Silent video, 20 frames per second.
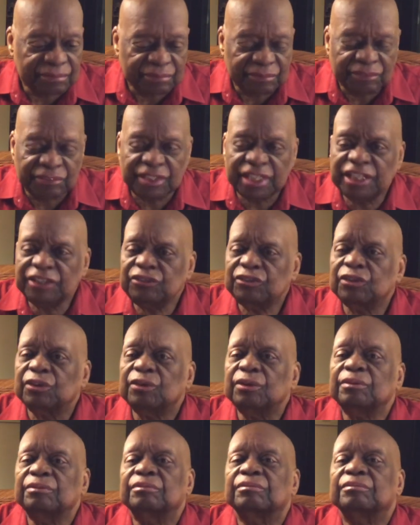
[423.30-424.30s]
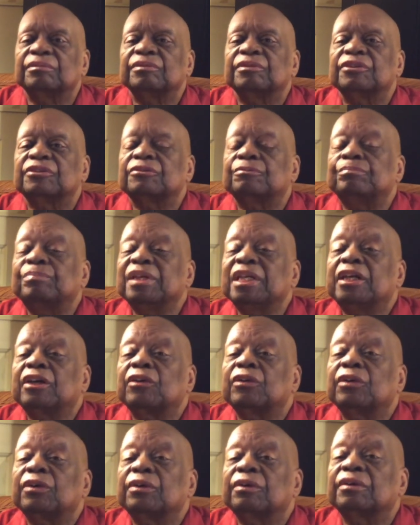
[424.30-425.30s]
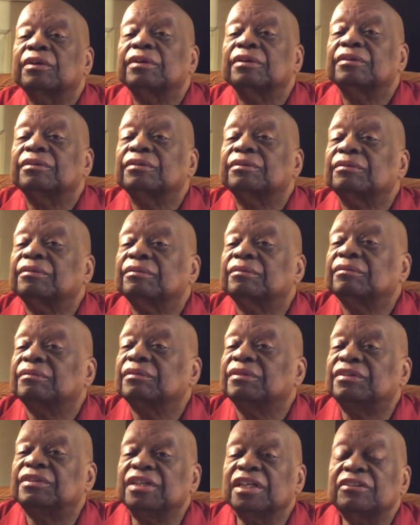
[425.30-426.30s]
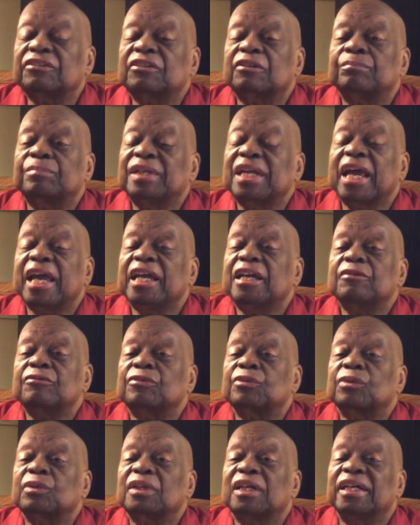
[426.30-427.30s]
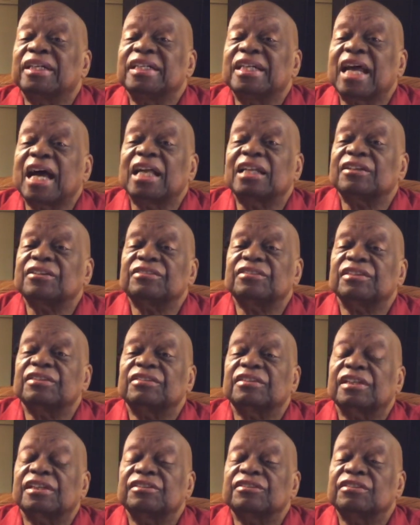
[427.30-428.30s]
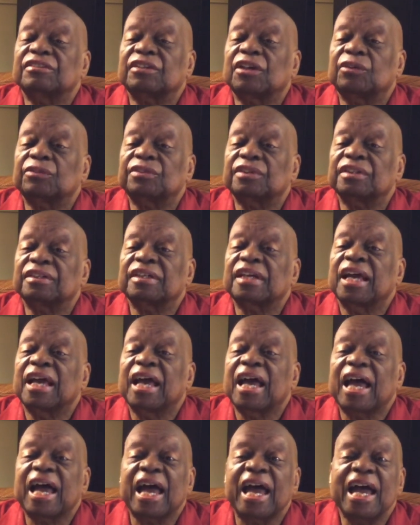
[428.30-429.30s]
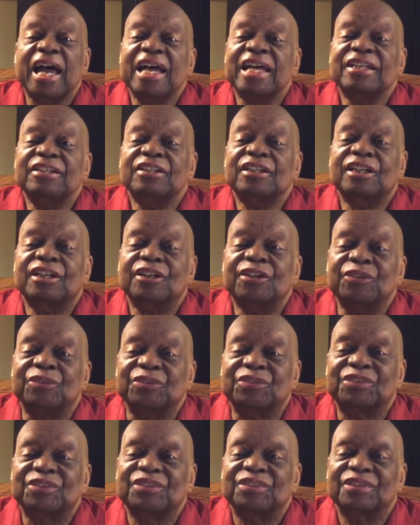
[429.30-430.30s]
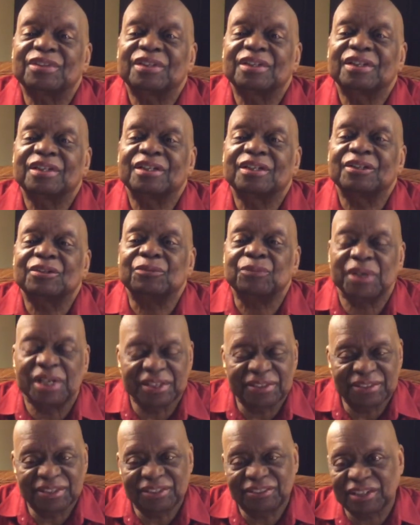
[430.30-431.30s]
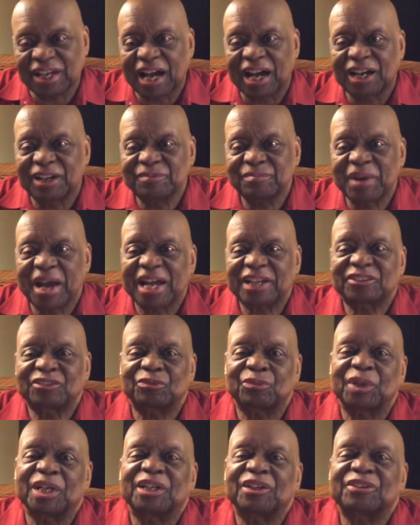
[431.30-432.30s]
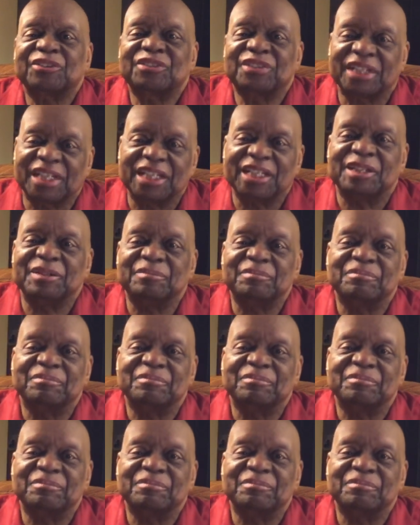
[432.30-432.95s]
teacher, speaker, disc behavioral analysis consultant, and coach with the John Maxwell team.